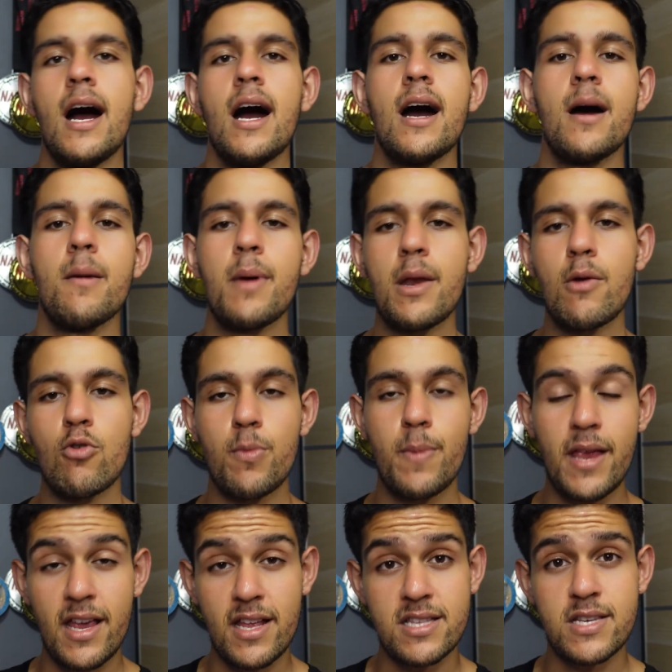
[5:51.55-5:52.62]
and it would have
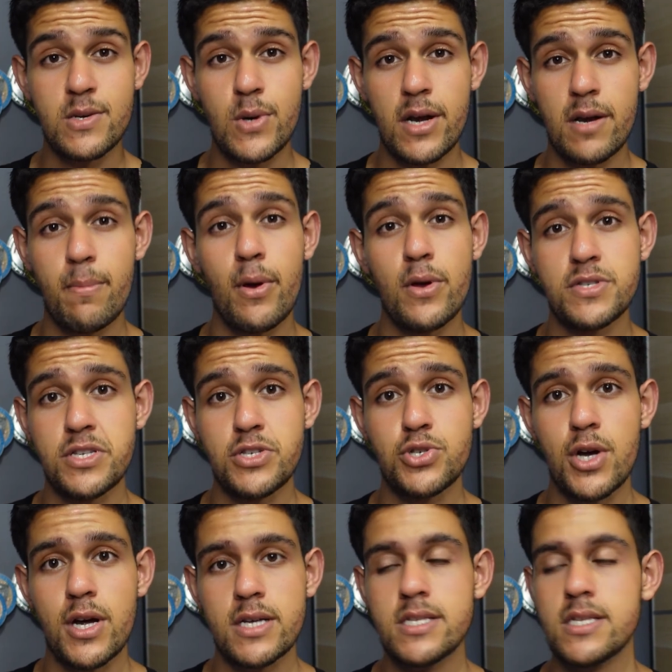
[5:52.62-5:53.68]
been concealed under posing
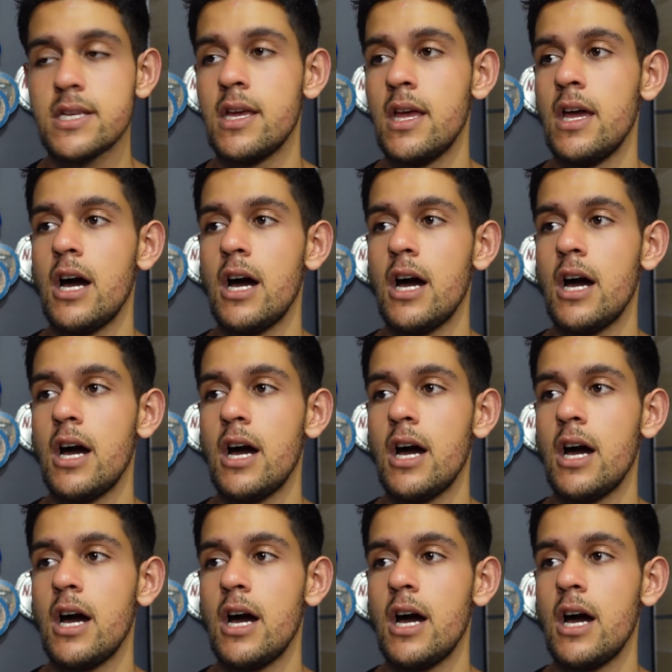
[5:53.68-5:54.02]
trunks.